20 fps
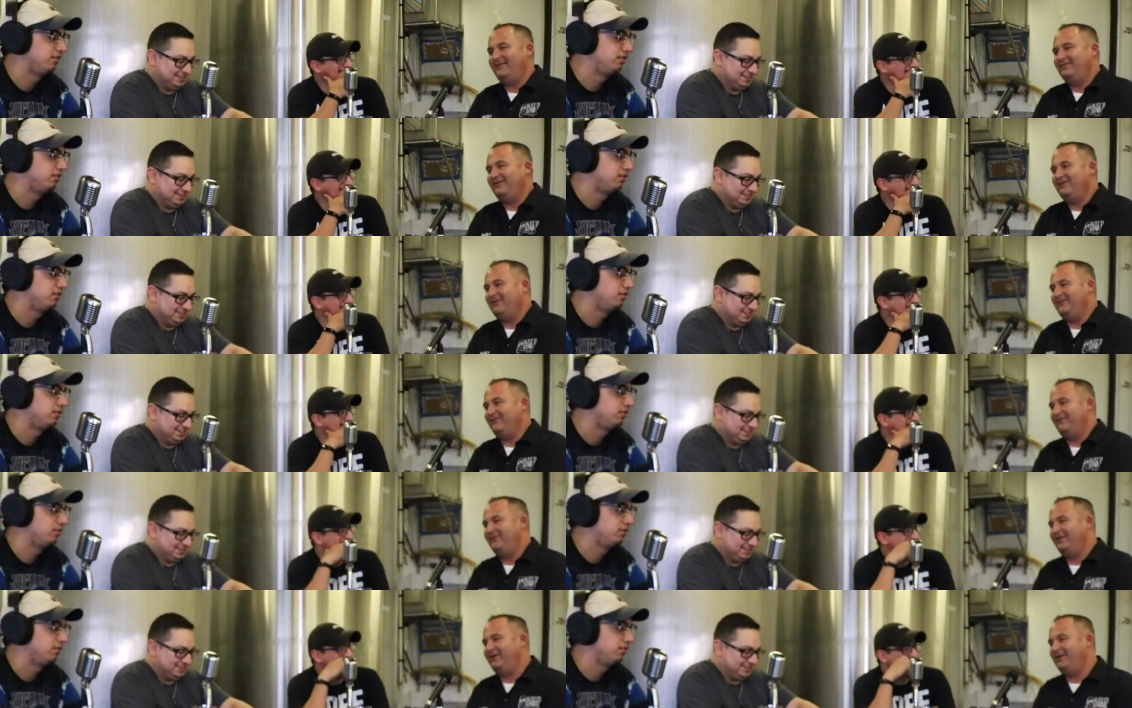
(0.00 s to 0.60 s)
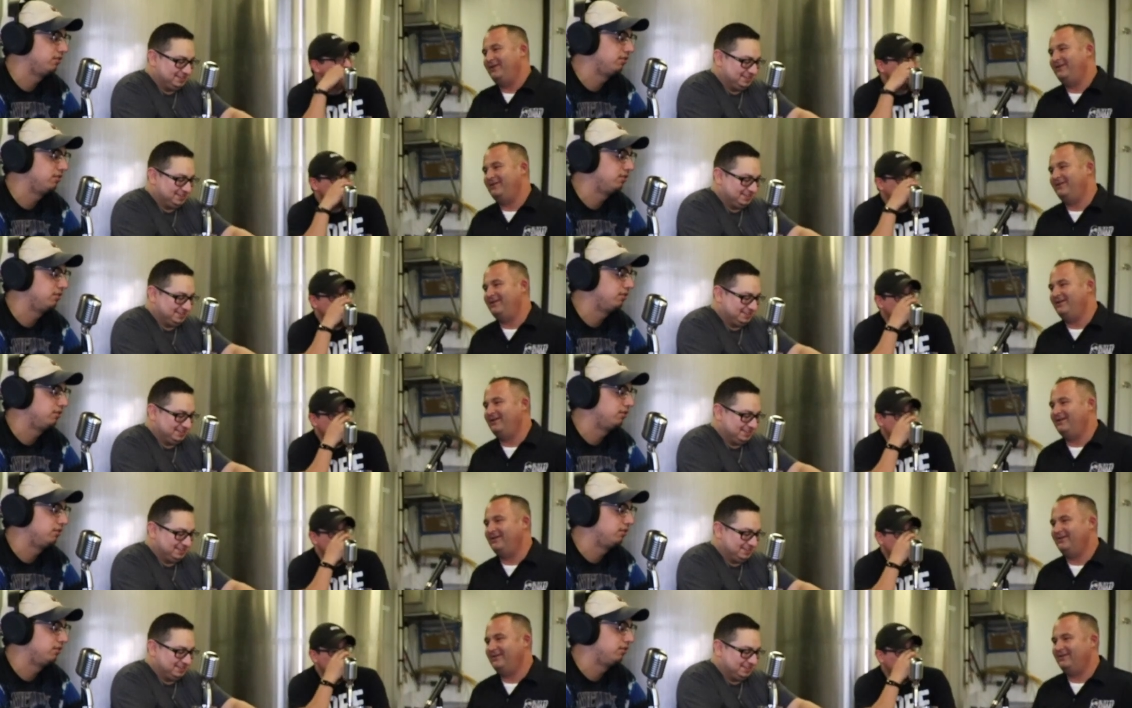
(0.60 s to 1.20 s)
Speaker 1: when,
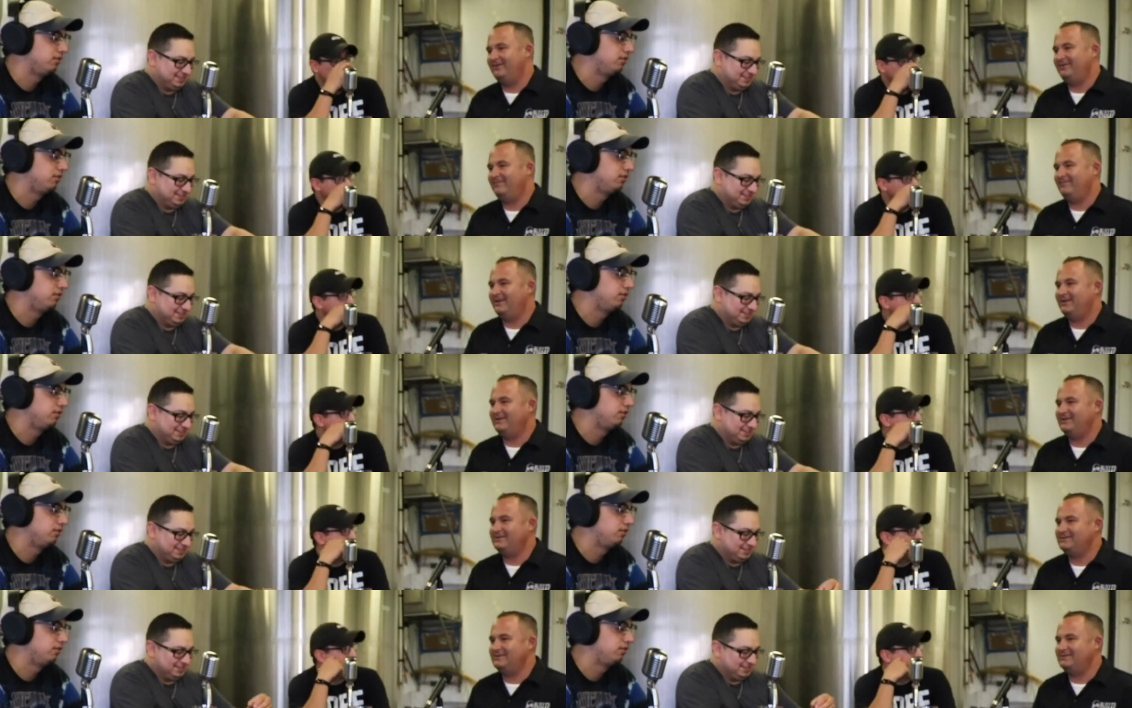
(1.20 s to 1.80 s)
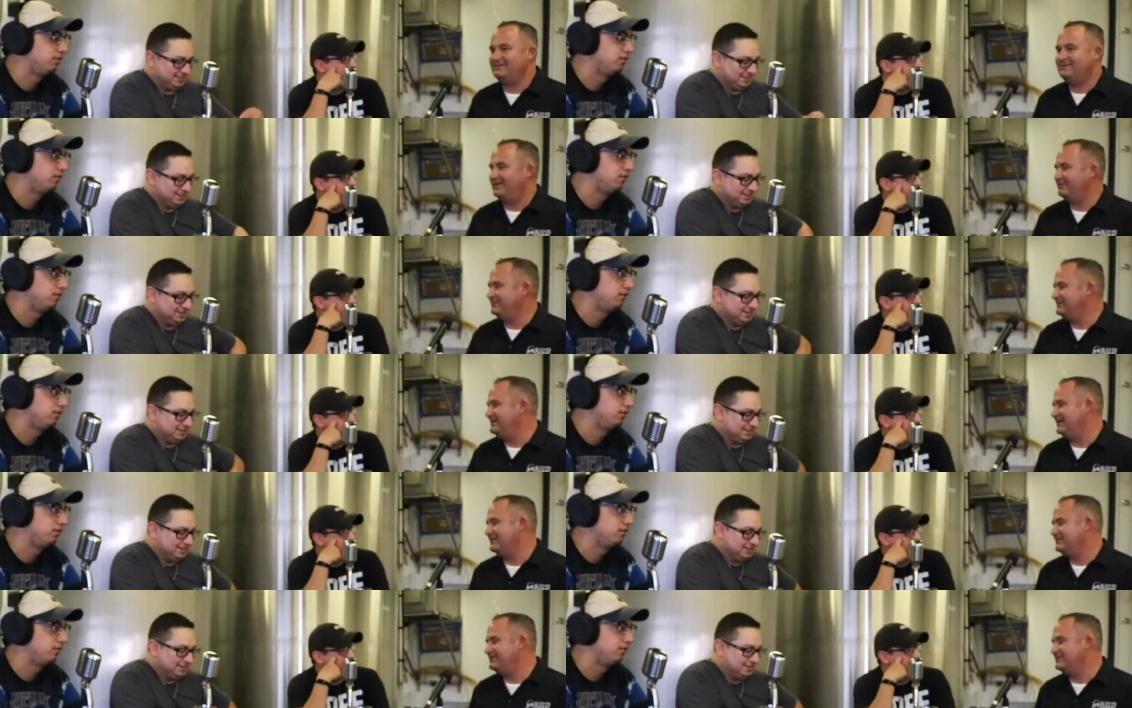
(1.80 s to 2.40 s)
uh, because in South
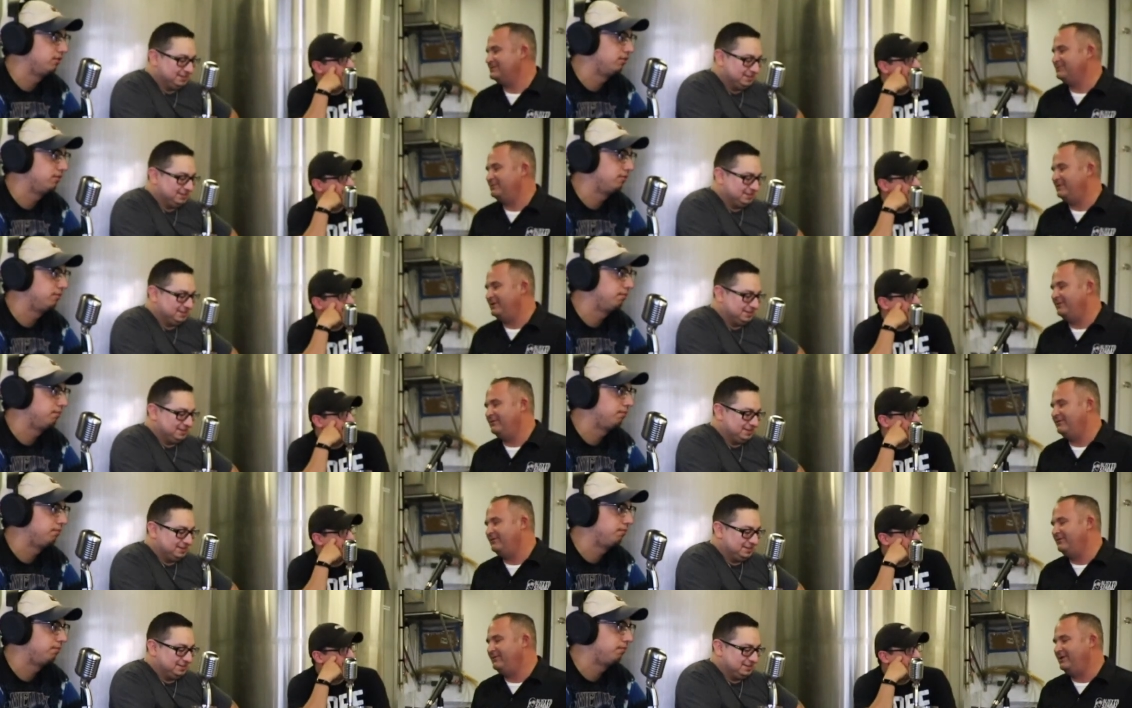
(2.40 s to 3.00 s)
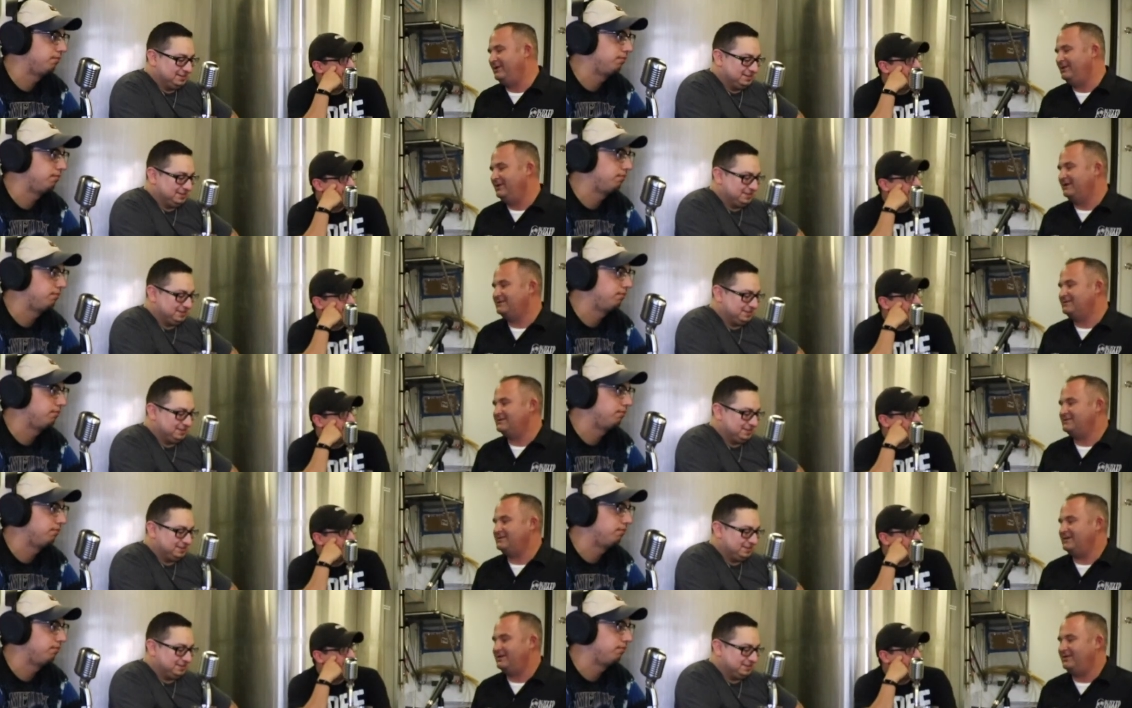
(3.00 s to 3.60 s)
Texas, we, we like
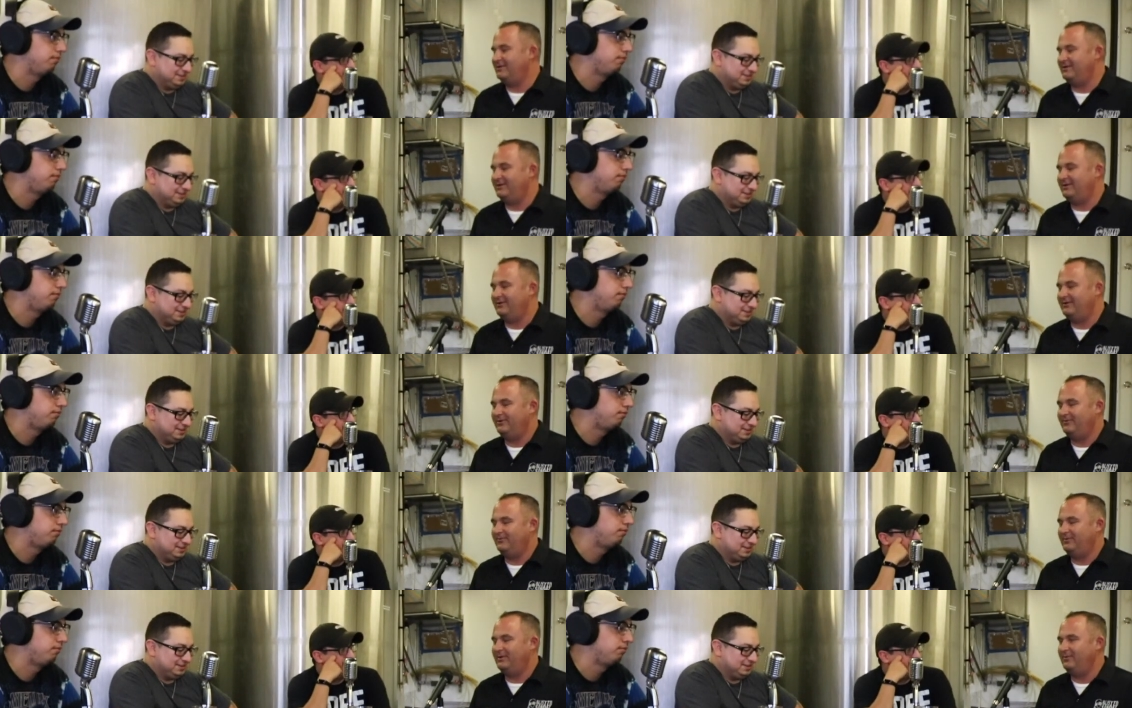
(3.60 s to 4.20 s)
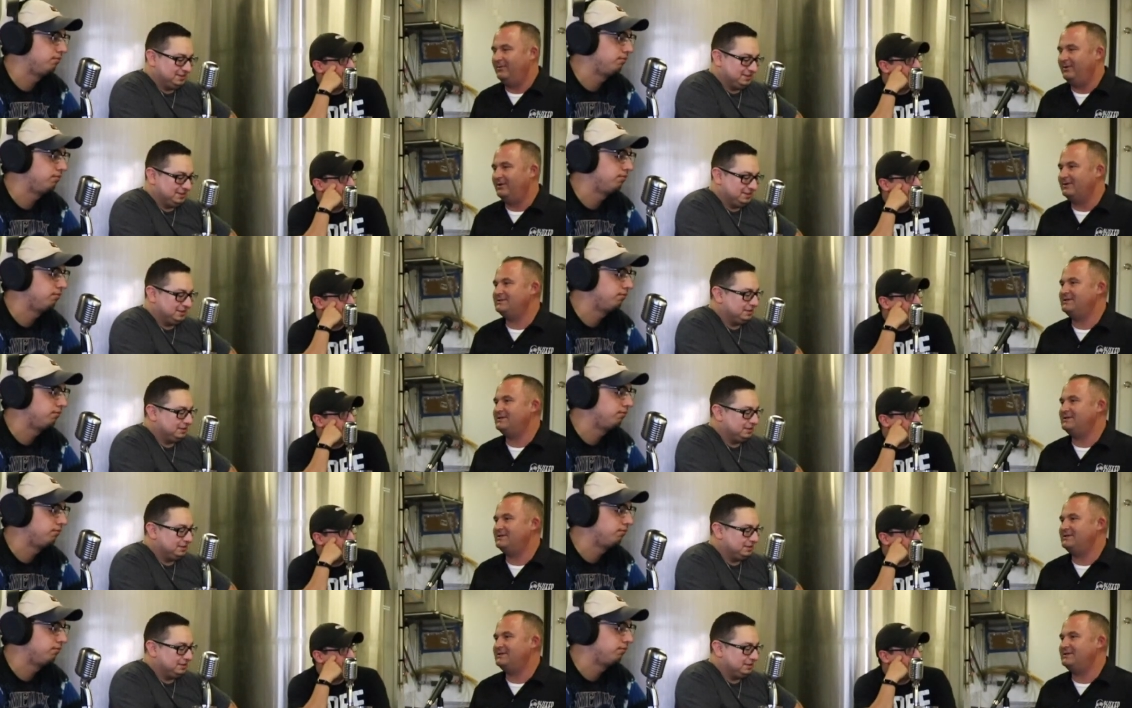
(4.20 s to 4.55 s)
to say, you know, we wear